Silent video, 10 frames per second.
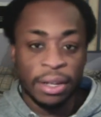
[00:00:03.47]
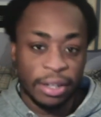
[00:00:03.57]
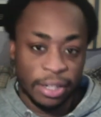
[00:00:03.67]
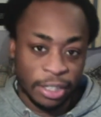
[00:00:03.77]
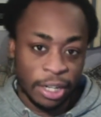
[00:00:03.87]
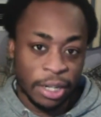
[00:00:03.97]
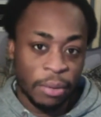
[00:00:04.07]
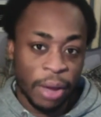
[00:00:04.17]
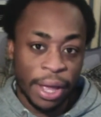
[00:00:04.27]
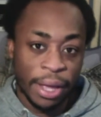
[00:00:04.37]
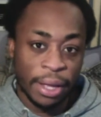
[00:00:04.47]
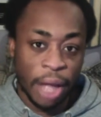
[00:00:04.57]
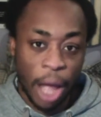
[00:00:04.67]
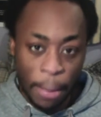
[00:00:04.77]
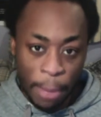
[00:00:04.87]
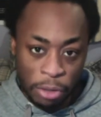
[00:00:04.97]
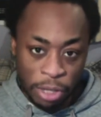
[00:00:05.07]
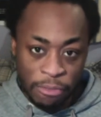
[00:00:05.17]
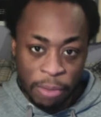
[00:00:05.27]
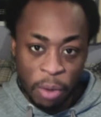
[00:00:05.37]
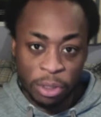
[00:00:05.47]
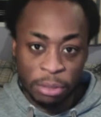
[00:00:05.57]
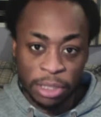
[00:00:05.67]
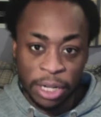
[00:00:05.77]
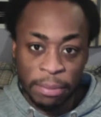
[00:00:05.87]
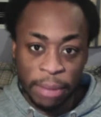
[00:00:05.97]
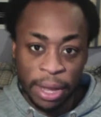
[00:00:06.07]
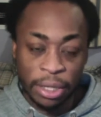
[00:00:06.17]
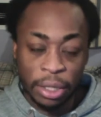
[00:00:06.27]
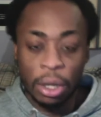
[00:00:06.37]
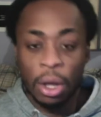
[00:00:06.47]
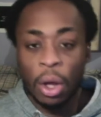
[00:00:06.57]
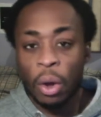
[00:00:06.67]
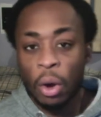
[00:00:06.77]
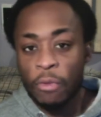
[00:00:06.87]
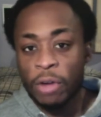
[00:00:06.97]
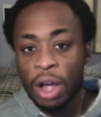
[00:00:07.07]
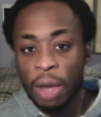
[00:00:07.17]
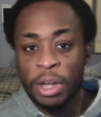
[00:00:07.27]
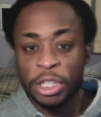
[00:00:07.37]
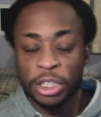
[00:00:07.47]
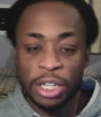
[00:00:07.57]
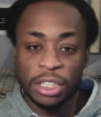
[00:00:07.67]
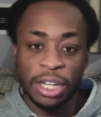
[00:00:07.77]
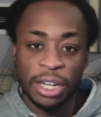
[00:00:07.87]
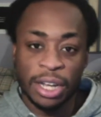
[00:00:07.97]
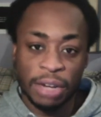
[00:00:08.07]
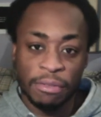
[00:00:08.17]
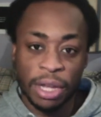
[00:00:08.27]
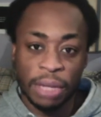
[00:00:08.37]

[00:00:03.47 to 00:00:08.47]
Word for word: It's Lenny Y. How about giving my wisdom state of mind? Overcoming jealousy and envy.